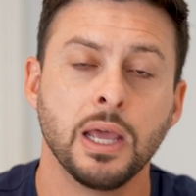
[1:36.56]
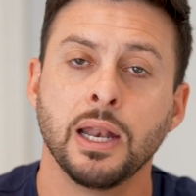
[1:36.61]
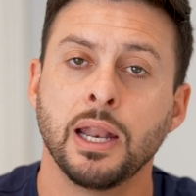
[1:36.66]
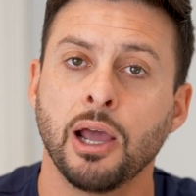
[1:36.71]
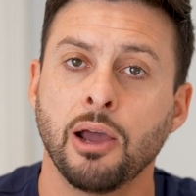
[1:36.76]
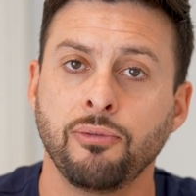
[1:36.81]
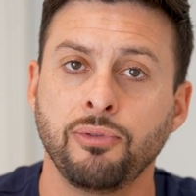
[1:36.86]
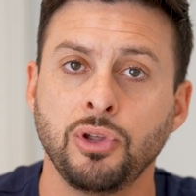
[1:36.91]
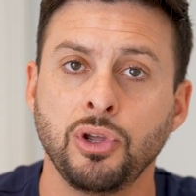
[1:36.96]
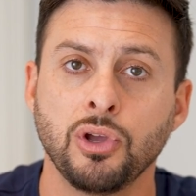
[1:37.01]

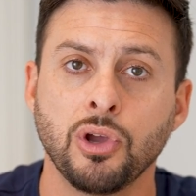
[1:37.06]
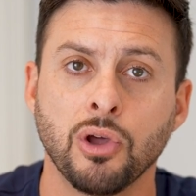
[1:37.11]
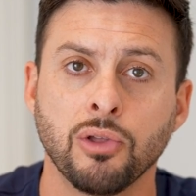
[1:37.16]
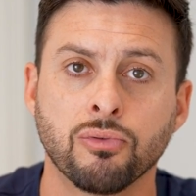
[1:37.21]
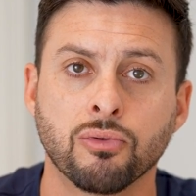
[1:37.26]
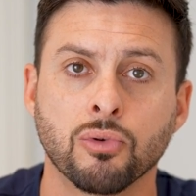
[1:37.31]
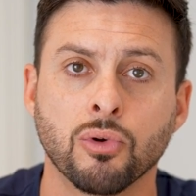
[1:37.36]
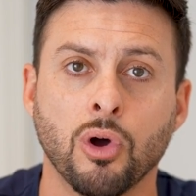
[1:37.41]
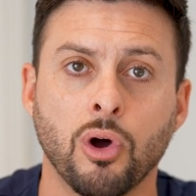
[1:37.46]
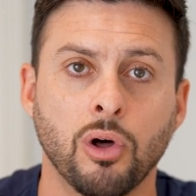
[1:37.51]
Now, if you go
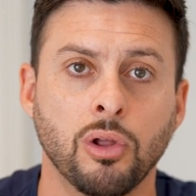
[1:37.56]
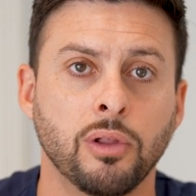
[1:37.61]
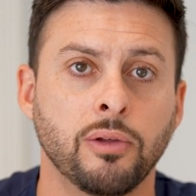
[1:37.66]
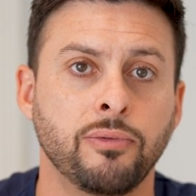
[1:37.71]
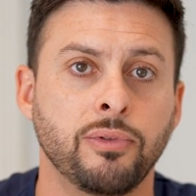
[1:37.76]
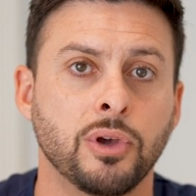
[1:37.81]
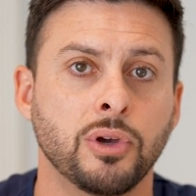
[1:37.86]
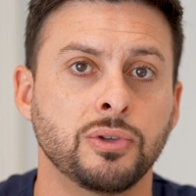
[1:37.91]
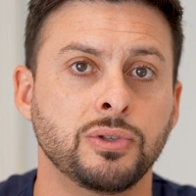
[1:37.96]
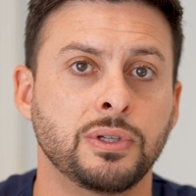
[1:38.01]
through all
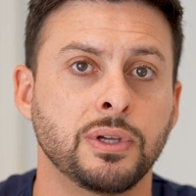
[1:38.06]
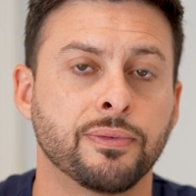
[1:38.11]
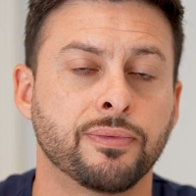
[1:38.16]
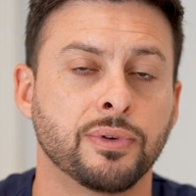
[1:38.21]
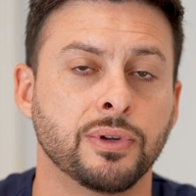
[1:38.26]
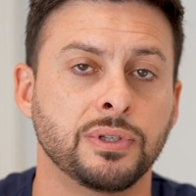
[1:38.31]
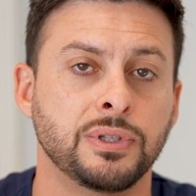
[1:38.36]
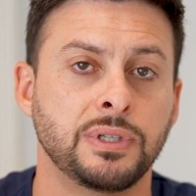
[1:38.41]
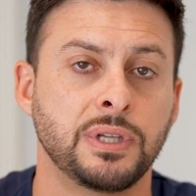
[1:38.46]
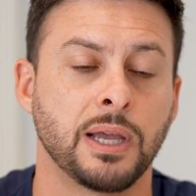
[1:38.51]
of those
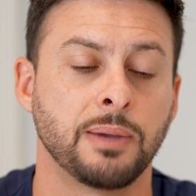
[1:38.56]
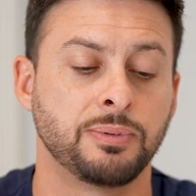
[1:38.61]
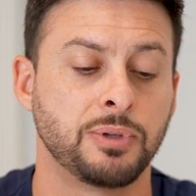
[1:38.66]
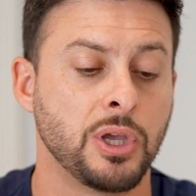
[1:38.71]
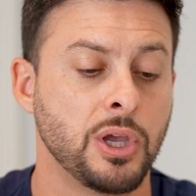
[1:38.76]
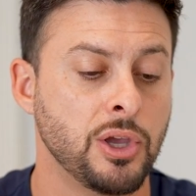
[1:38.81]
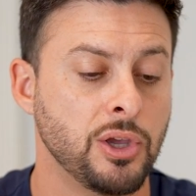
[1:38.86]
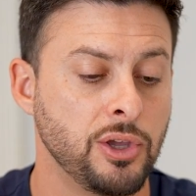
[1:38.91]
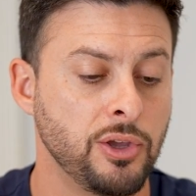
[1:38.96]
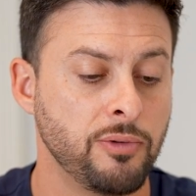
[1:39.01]
different steps,
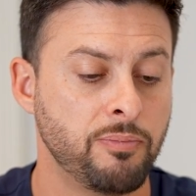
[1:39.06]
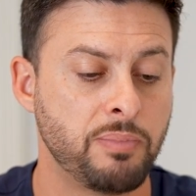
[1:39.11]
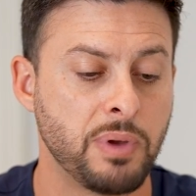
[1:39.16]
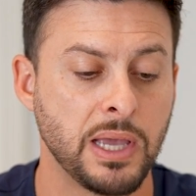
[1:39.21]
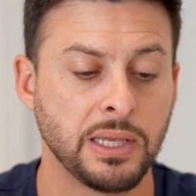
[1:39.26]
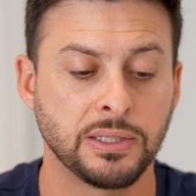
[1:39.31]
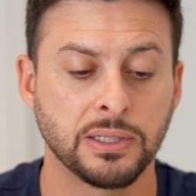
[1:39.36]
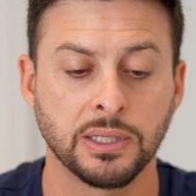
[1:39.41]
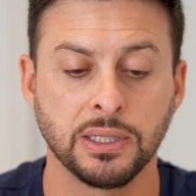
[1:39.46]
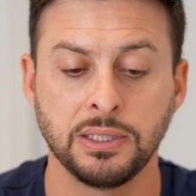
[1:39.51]
you've
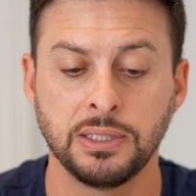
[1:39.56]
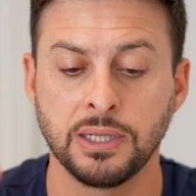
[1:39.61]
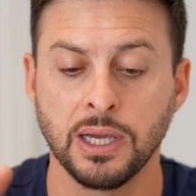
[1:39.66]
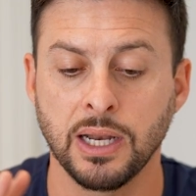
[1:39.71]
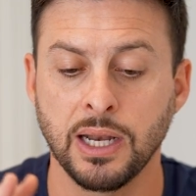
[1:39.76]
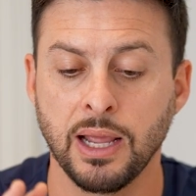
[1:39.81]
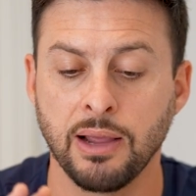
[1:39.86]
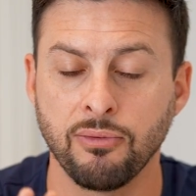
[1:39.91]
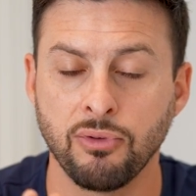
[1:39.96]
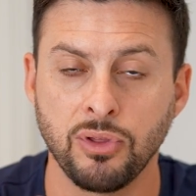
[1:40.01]
basically
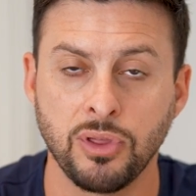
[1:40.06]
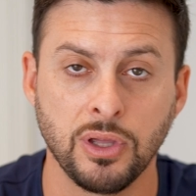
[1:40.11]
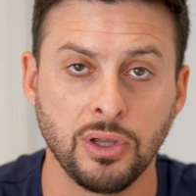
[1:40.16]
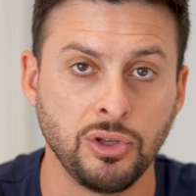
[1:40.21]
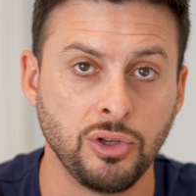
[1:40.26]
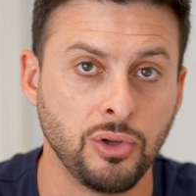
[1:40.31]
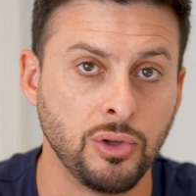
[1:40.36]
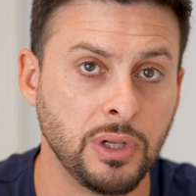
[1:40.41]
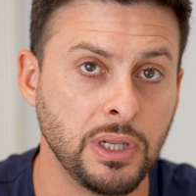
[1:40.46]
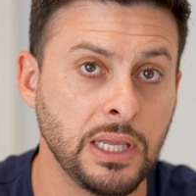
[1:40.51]
done
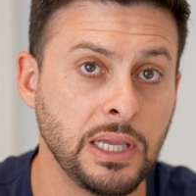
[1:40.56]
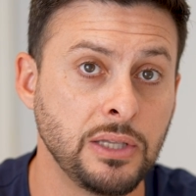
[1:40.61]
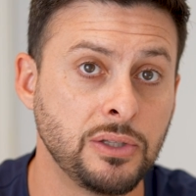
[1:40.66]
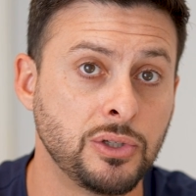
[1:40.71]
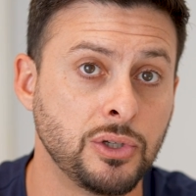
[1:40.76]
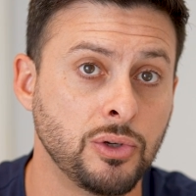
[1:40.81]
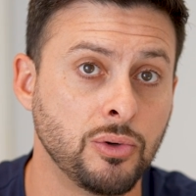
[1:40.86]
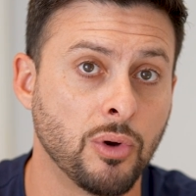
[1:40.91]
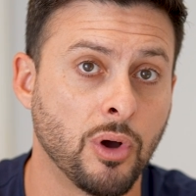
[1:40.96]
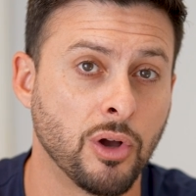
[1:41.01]
everything you need
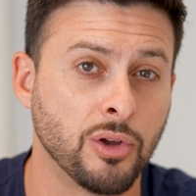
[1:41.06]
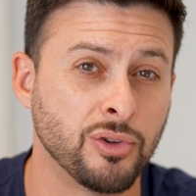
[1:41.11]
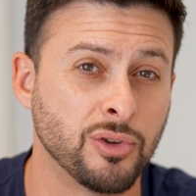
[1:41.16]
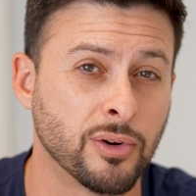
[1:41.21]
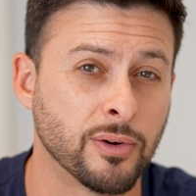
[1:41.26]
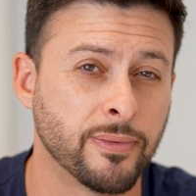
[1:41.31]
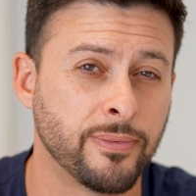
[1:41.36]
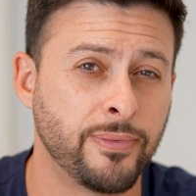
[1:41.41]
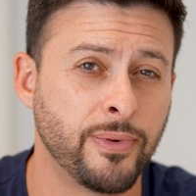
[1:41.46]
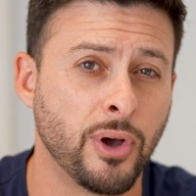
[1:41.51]
to on
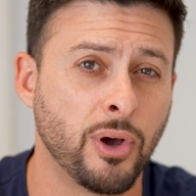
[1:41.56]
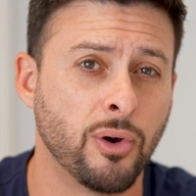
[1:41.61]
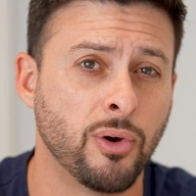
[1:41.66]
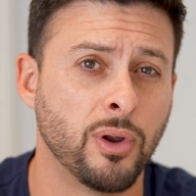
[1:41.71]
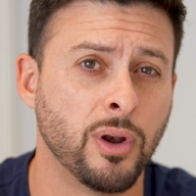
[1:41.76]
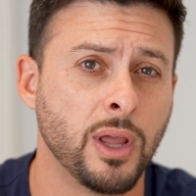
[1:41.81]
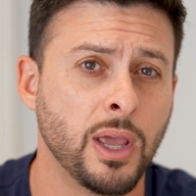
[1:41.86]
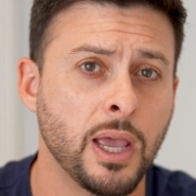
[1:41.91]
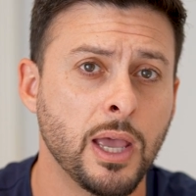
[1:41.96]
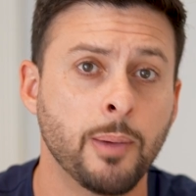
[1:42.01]
your
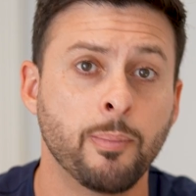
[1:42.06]
phone.